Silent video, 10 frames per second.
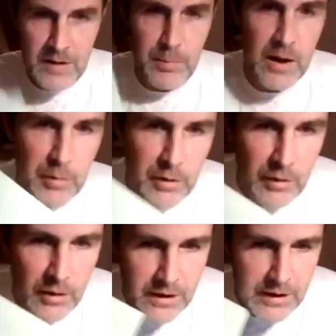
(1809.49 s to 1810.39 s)
paper
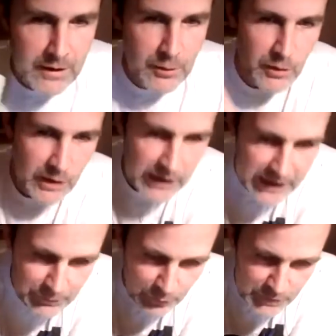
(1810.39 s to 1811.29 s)
with a
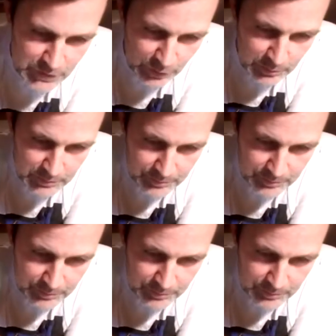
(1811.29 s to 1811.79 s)
leaf on top.